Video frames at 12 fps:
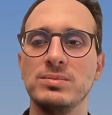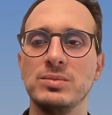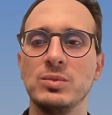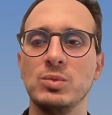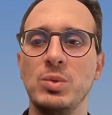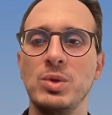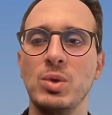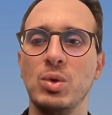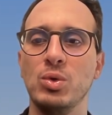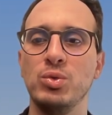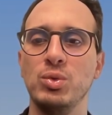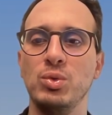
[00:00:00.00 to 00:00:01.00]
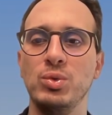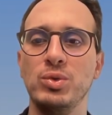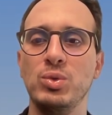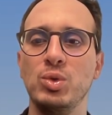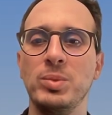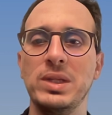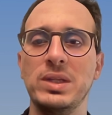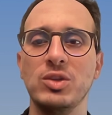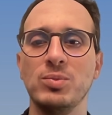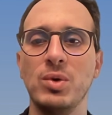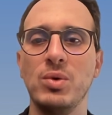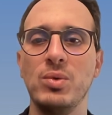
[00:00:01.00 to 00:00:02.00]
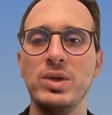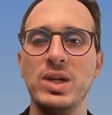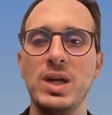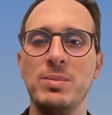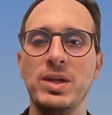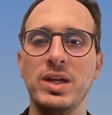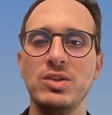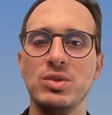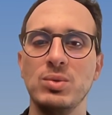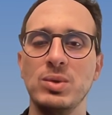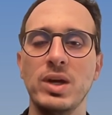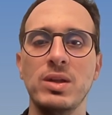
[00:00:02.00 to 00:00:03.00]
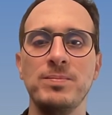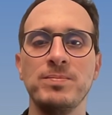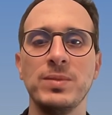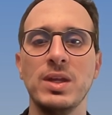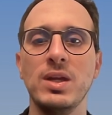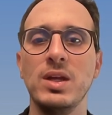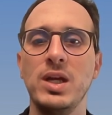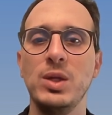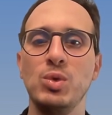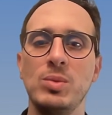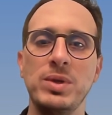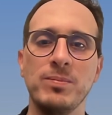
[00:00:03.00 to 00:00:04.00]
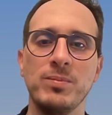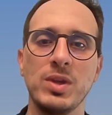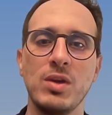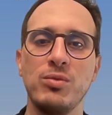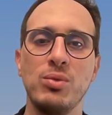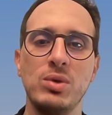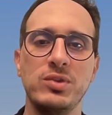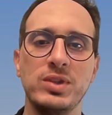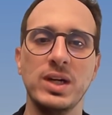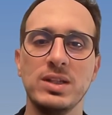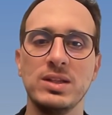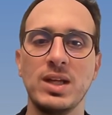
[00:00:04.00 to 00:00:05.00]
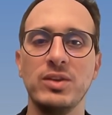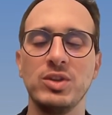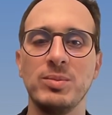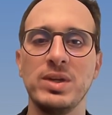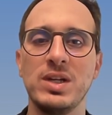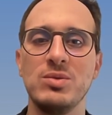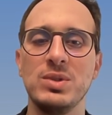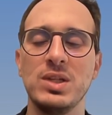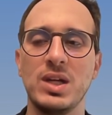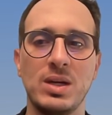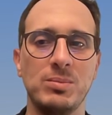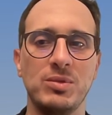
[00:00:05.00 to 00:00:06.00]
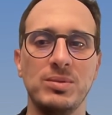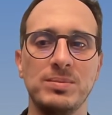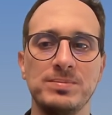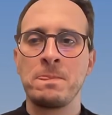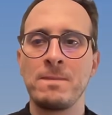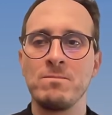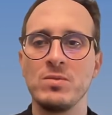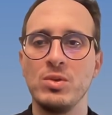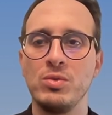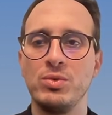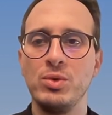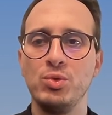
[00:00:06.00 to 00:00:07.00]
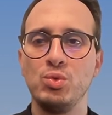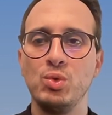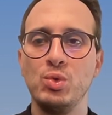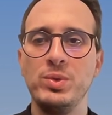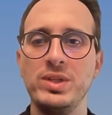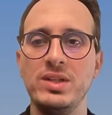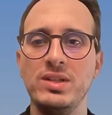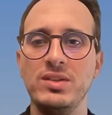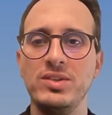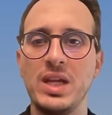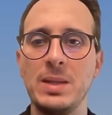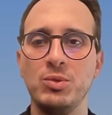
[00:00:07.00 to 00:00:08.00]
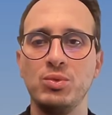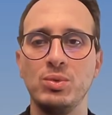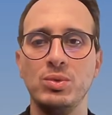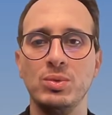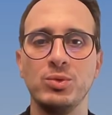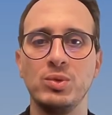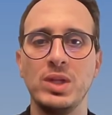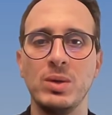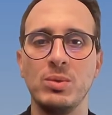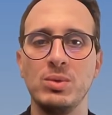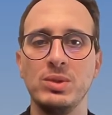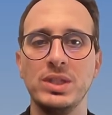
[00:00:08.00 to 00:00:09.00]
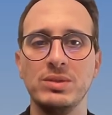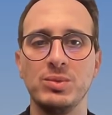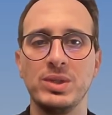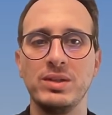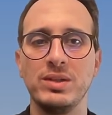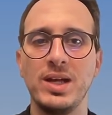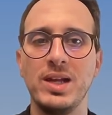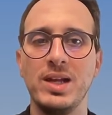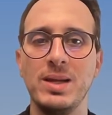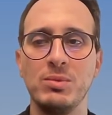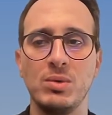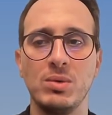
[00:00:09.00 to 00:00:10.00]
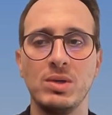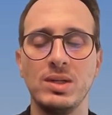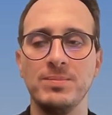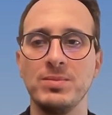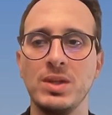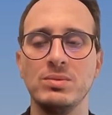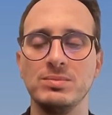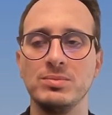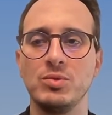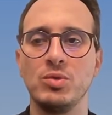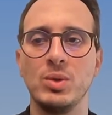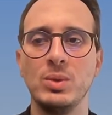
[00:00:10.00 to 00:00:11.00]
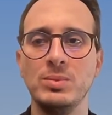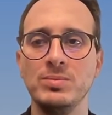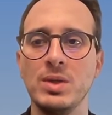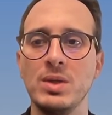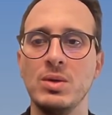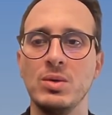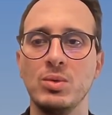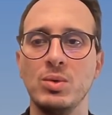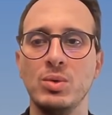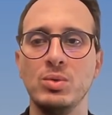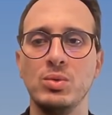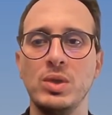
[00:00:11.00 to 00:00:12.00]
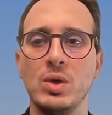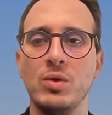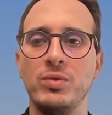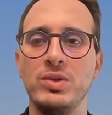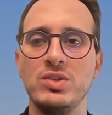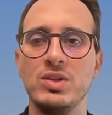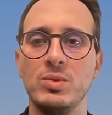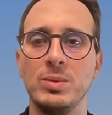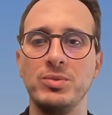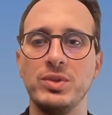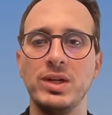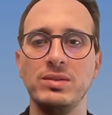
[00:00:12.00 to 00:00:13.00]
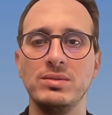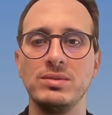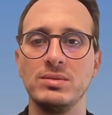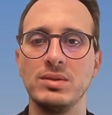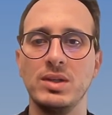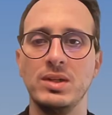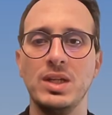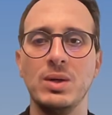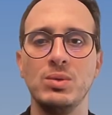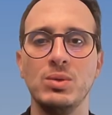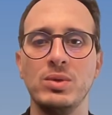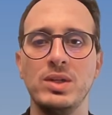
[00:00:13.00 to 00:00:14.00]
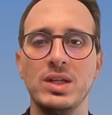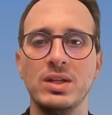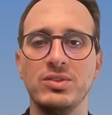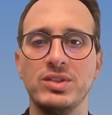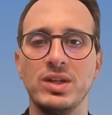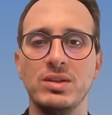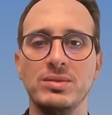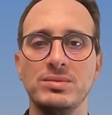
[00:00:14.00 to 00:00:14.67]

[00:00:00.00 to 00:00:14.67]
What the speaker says: We will also use it to build a small real application together. It will be a full stack task management apps. The first tool we need is LMStudio to download and run LLM locally. So go to the official website and download the installer.